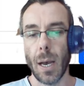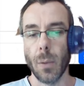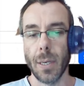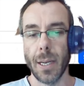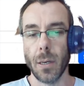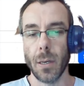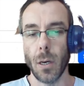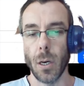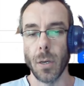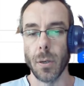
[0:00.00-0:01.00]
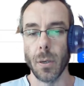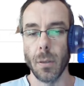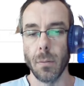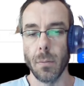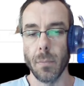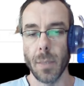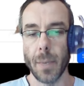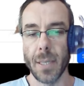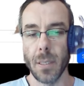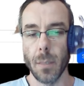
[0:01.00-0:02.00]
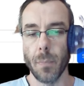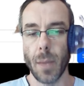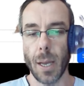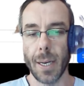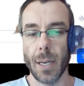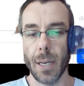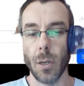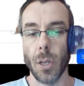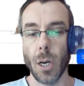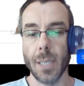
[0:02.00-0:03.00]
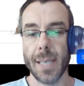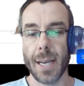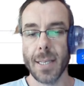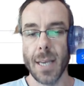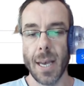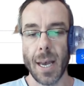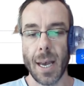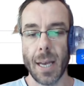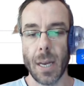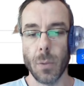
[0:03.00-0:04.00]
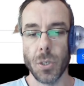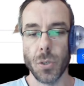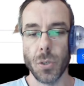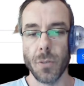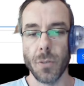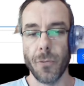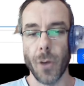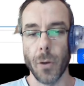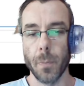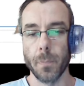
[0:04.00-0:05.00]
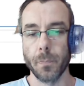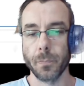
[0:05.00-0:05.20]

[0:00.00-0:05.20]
I would click on the pencil, I'd click on the contact, and I would choose phone.